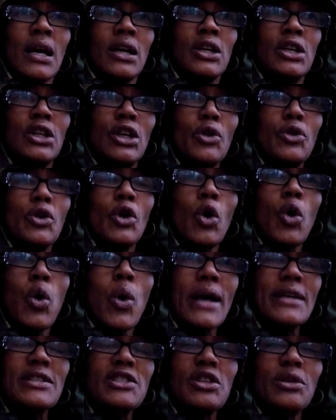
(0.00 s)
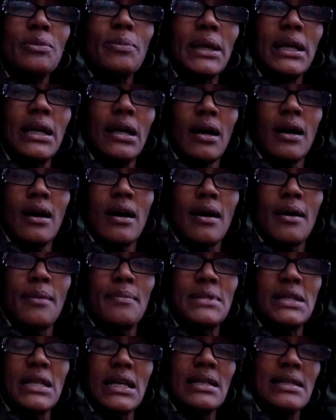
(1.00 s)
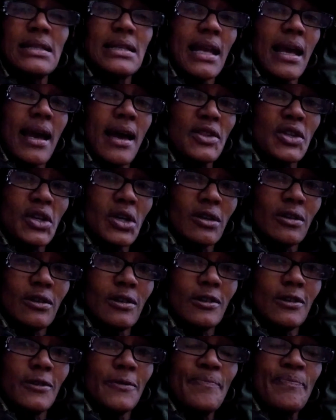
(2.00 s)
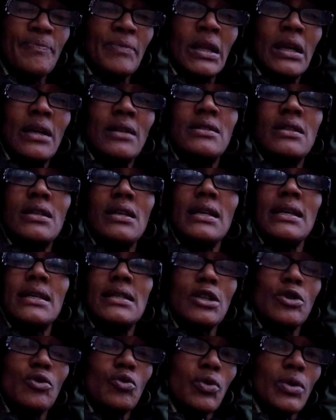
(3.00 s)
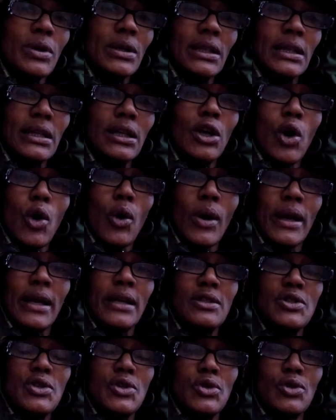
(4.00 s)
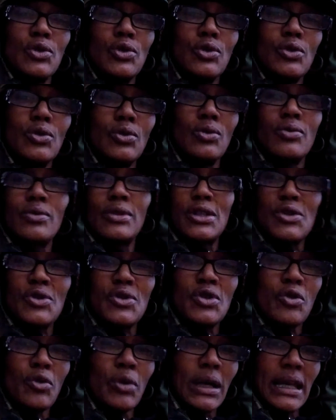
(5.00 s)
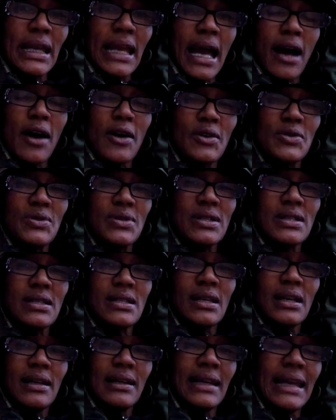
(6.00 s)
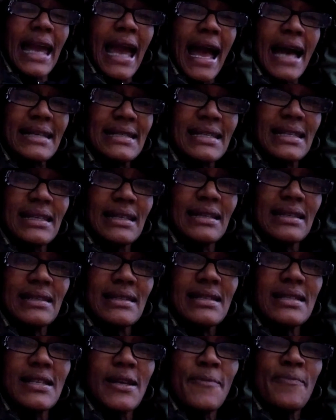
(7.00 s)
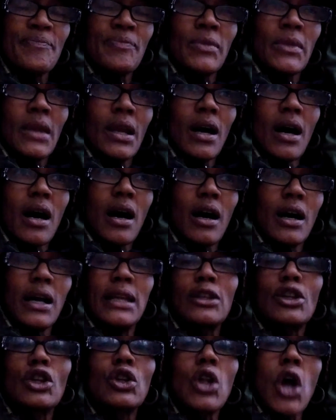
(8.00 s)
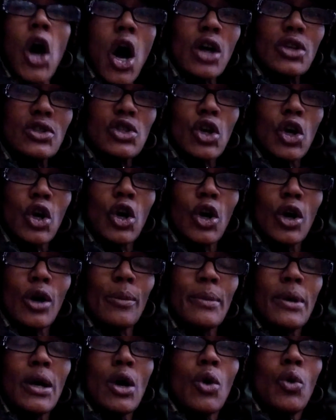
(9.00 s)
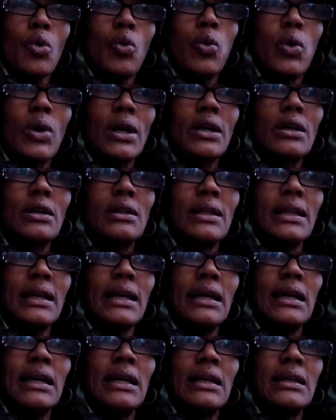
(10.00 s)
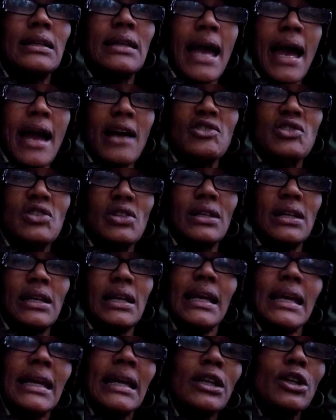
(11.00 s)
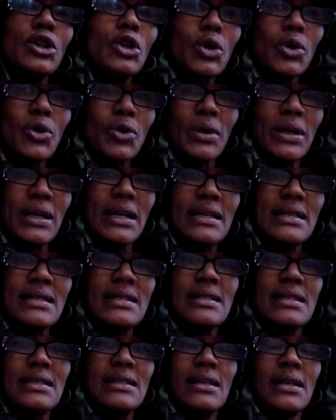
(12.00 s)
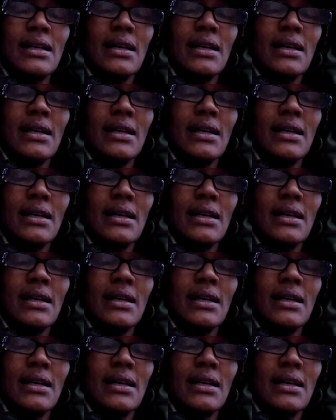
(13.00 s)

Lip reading: the question becomes, is it ethical? Is it really going to reduce greenhouse gases in the long term? Will it actually increase